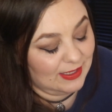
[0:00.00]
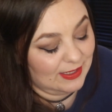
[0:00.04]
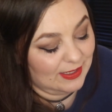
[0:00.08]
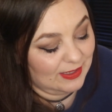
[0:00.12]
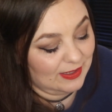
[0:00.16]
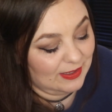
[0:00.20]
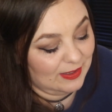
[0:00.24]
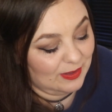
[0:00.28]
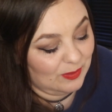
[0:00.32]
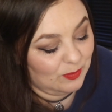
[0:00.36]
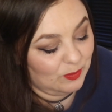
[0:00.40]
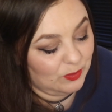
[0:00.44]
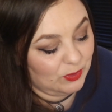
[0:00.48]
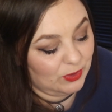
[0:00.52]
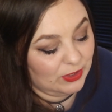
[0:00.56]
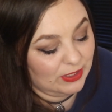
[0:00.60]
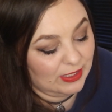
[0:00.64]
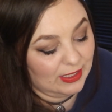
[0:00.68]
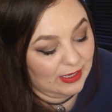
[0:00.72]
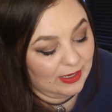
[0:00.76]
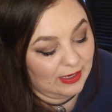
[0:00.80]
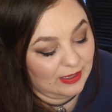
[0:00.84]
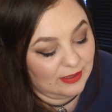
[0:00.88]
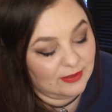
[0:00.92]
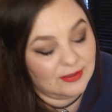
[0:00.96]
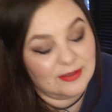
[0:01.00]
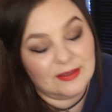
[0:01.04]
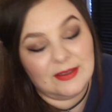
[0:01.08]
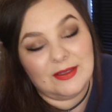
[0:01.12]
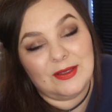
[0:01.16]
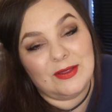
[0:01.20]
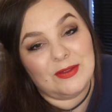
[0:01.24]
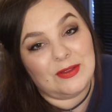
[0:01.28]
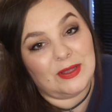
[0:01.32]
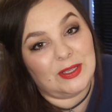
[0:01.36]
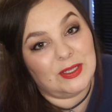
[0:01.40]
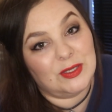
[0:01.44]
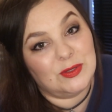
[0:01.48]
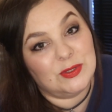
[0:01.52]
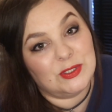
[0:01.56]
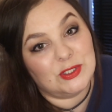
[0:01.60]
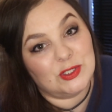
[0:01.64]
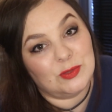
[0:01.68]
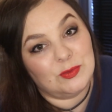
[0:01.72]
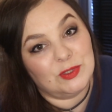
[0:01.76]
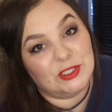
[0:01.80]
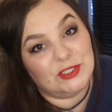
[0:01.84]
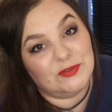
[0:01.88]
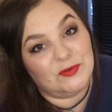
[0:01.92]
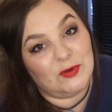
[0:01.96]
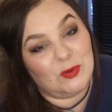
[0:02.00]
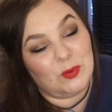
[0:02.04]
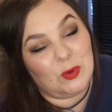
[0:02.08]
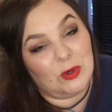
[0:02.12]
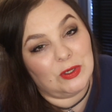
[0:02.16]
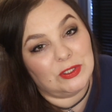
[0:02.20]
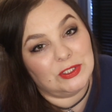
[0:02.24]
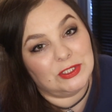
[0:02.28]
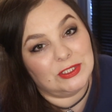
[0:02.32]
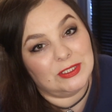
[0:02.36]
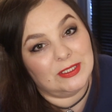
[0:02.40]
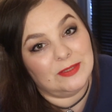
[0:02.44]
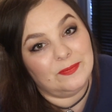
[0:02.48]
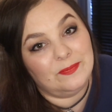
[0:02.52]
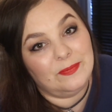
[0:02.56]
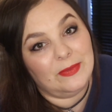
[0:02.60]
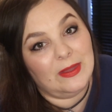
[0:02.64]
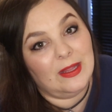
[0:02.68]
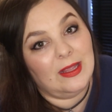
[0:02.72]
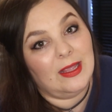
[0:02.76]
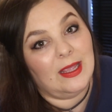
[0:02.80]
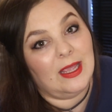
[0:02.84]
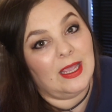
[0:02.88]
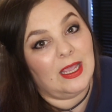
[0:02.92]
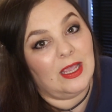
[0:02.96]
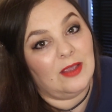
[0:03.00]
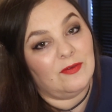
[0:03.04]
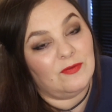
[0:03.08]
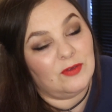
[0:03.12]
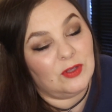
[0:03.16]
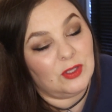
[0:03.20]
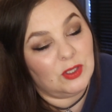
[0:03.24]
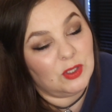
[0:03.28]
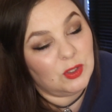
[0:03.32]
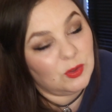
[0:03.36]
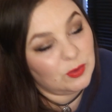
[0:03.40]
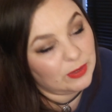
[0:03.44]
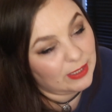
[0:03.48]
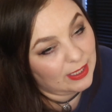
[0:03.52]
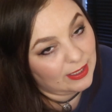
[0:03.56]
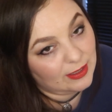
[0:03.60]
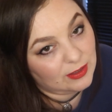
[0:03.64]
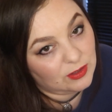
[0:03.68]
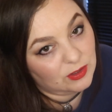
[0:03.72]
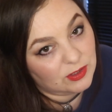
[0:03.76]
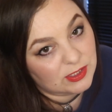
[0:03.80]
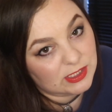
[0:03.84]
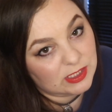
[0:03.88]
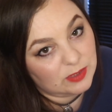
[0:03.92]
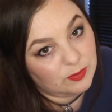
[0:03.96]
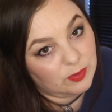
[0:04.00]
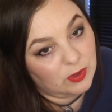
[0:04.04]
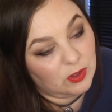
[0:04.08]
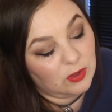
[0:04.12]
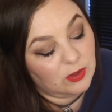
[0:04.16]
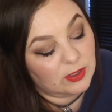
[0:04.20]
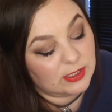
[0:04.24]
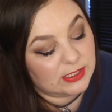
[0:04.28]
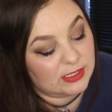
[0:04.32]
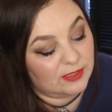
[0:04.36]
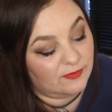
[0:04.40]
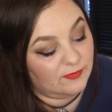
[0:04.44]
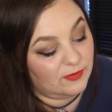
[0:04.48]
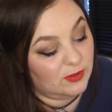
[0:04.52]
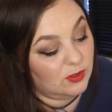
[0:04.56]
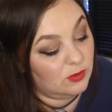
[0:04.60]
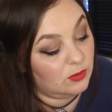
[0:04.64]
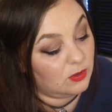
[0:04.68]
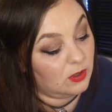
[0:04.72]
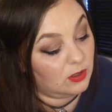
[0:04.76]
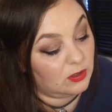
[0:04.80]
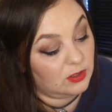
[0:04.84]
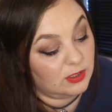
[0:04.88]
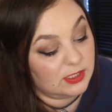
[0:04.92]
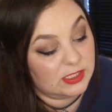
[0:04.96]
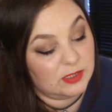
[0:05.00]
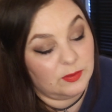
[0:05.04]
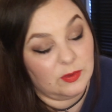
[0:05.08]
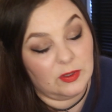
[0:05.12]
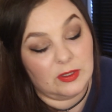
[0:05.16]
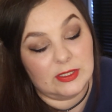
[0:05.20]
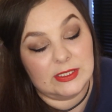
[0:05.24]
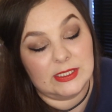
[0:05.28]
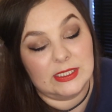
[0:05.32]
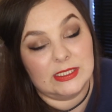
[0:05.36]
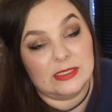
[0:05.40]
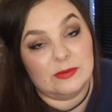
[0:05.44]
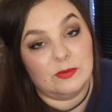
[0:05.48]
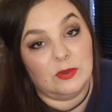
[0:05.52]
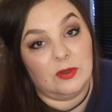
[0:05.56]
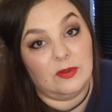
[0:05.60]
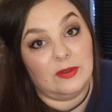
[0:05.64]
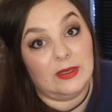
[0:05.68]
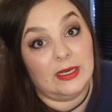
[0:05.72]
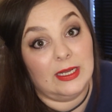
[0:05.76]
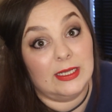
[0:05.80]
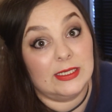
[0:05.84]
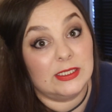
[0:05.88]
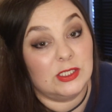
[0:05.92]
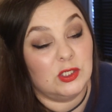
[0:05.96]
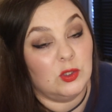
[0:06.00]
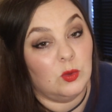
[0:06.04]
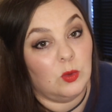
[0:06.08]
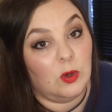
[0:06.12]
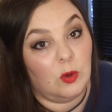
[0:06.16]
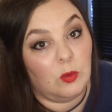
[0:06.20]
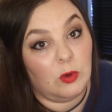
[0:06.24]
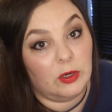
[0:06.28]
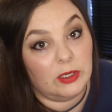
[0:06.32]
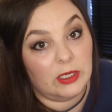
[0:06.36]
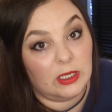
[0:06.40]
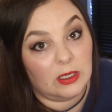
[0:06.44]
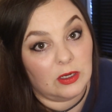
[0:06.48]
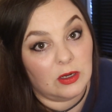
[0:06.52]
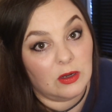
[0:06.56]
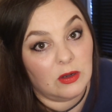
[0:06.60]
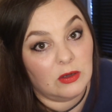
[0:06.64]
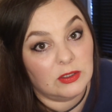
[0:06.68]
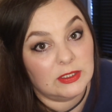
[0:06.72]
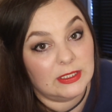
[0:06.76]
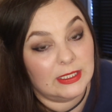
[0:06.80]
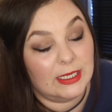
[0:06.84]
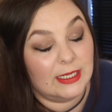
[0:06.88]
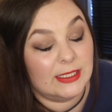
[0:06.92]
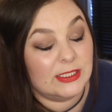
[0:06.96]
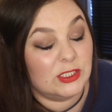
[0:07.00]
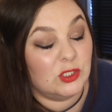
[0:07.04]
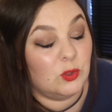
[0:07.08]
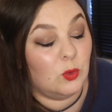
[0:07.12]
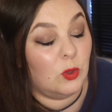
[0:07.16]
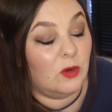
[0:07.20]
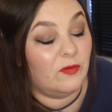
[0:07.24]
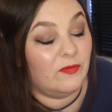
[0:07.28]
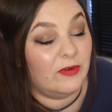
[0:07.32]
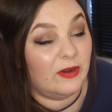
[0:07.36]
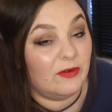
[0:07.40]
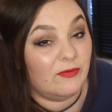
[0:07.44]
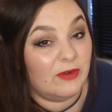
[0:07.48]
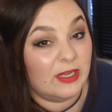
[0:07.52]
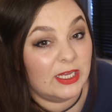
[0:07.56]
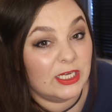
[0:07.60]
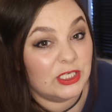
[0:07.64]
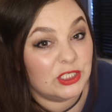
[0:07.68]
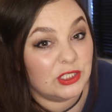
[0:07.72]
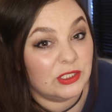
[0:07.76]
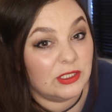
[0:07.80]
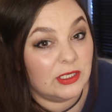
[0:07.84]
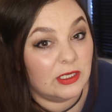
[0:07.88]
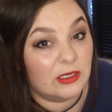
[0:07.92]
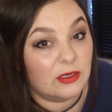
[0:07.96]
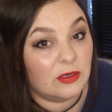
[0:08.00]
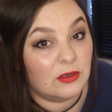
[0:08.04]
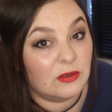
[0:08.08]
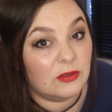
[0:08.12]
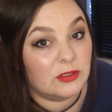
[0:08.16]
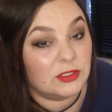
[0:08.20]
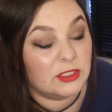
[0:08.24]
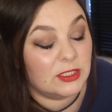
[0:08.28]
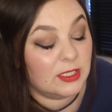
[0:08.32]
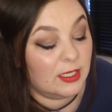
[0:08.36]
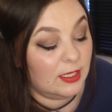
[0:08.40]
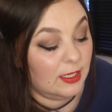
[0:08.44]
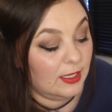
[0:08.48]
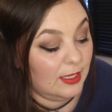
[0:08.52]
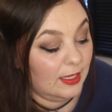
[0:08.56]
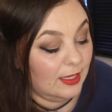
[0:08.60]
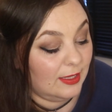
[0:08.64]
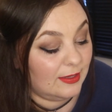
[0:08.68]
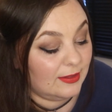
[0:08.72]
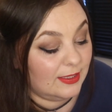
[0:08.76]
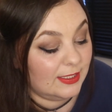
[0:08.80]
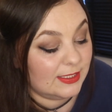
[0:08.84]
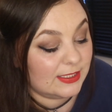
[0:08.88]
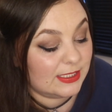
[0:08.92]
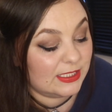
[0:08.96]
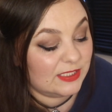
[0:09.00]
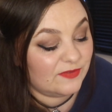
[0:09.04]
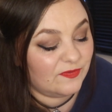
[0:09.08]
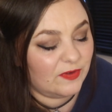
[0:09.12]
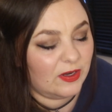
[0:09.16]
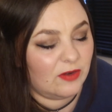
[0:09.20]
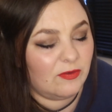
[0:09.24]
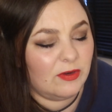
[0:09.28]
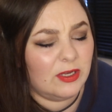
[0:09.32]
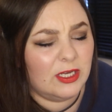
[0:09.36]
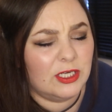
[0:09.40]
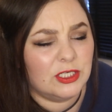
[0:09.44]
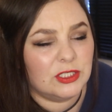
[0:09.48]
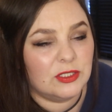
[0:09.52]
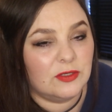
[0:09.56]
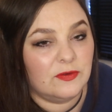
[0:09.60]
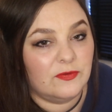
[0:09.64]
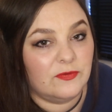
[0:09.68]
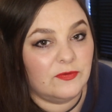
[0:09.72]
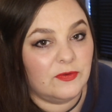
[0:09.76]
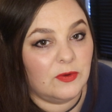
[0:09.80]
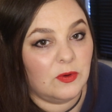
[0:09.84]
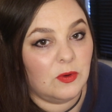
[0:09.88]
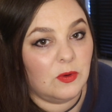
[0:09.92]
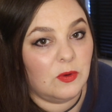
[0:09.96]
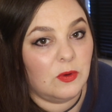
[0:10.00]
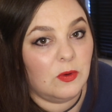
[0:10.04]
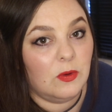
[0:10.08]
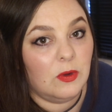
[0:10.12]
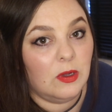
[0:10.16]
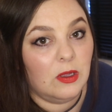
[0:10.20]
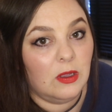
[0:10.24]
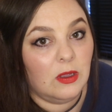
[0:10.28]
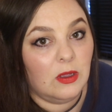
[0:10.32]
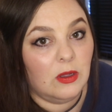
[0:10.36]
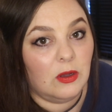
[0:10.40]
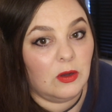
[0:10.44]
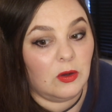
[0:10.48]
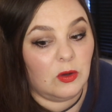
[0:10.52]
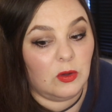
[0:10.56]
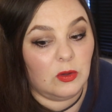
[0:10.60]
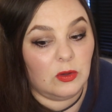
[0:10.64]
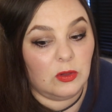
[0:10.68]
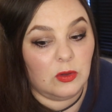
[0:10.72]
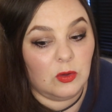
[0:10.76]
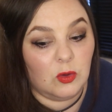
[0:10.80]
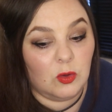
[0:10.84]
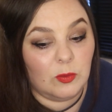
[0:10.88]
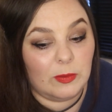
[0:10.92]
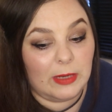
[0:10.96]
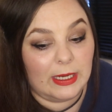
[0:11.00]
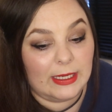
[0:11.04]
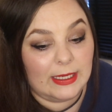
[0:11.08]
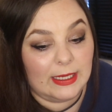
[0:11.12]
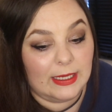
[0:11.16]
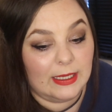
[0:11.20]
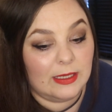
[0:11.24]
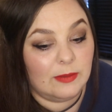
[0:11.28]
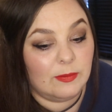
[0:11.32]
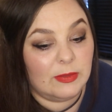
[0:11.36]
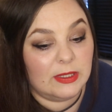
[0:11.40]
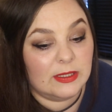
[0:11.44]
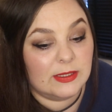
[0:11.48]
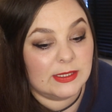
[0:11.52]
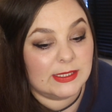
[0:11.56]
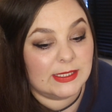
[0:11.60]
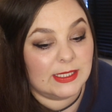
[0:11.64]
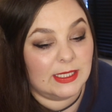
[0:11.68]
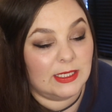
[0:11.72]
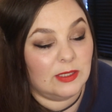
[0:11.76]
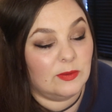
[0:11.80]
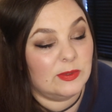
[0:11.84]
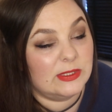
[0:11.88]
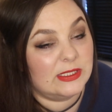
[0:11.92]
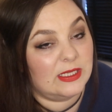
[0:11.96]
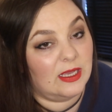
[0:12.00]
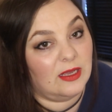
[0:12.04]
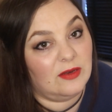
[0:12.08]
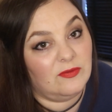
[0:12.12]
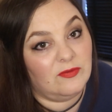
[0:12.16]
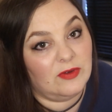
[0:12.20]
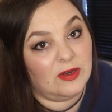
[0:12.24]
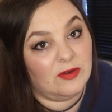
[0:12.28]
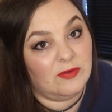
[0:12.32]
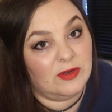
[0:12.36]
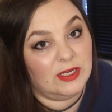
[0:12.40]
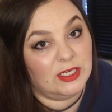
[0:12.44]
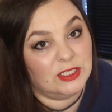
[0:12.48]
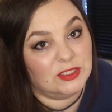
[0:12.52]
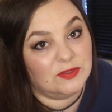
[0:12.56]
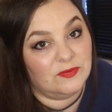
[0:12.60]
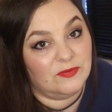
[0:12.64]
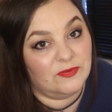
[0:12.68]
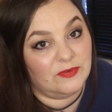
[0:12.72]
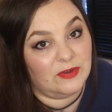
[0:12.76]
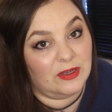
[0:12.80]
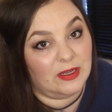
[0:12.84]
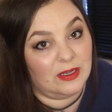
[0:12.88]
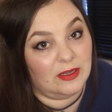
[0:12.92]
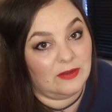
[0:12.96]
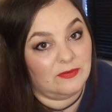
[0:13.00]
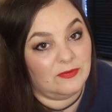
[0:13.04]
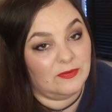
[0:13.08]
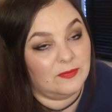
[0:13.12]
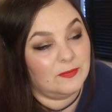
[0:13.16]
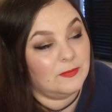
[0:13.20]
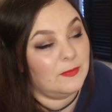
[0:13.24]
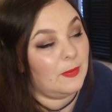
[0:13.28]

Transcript: But yeah, thank you so much for watching. If you get Glossybox, if you got Glossybox this month, let us know what one you got. Let us know what variation you got. This is variation 4, although my email said I was getting variation 5.